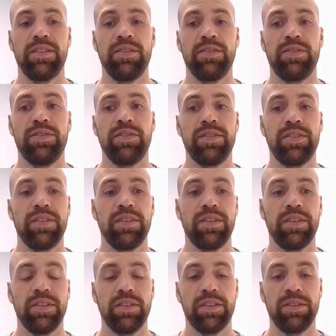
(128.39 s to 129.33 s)
of
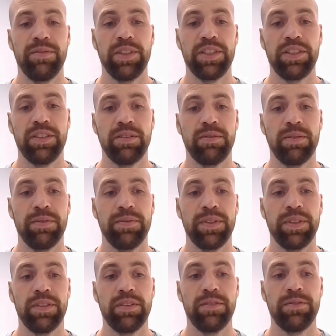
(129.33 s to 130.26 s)
automation
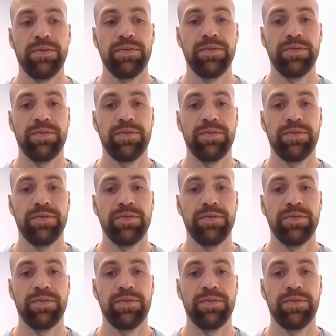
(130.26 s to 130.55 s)
equipment.